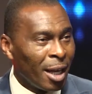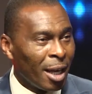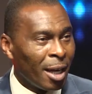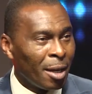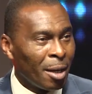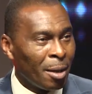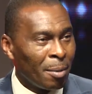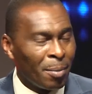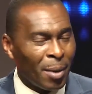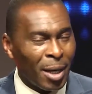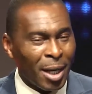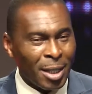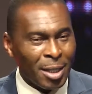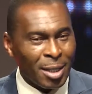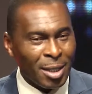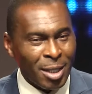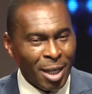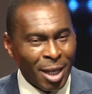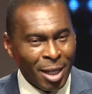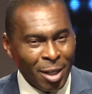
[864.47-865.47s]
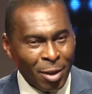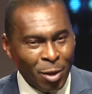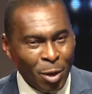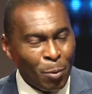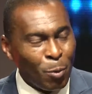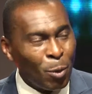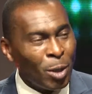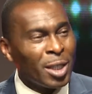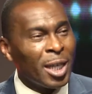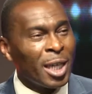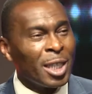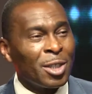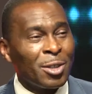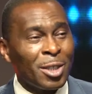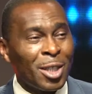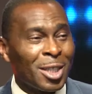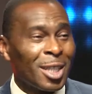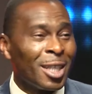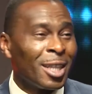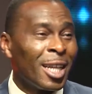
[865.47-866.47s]
And I think what Nigeria
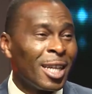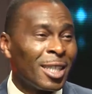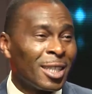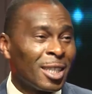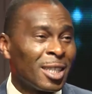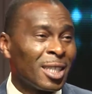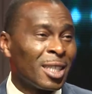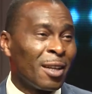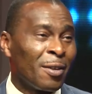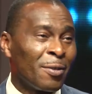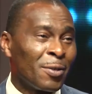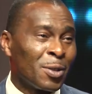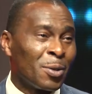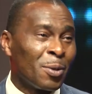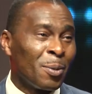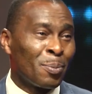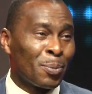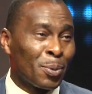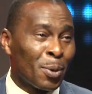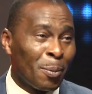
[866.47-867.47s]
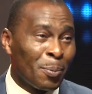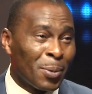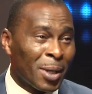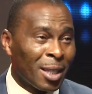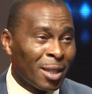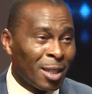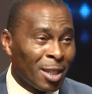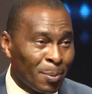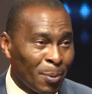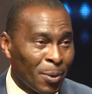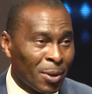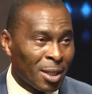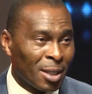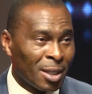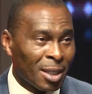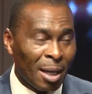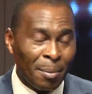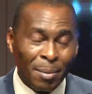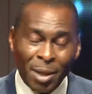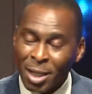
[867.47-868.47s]
doesn't lend itself to properly at this point in
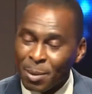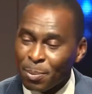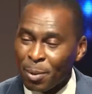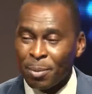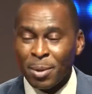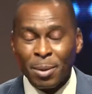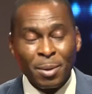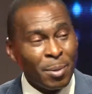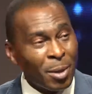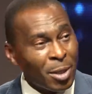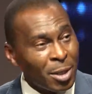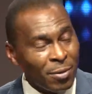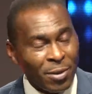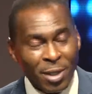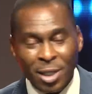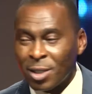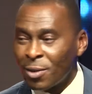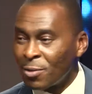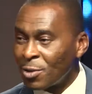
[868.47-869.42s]
time, and that's probably because of the ease